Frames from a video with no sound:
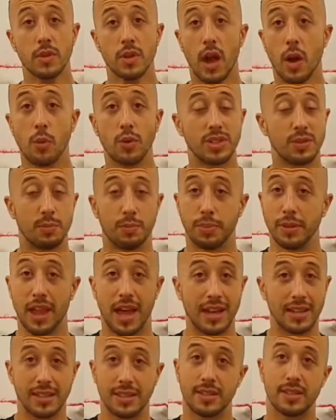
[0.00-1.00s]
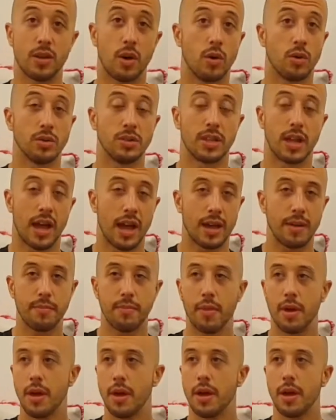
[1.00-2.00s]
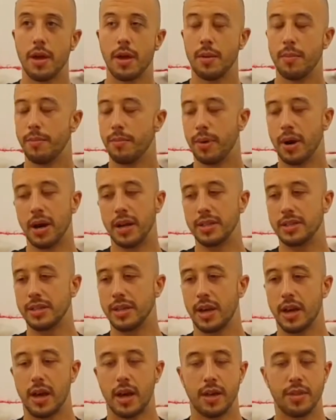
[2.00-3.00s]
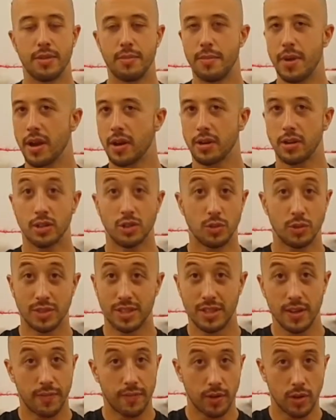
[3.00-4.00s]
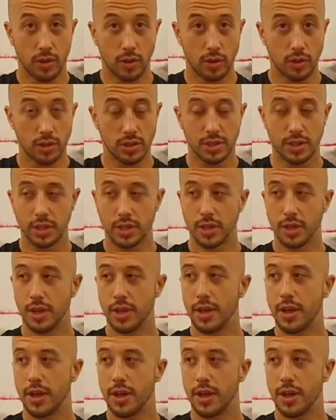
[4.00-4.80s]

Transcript: was blessed the whole time, but the marriage was difficult,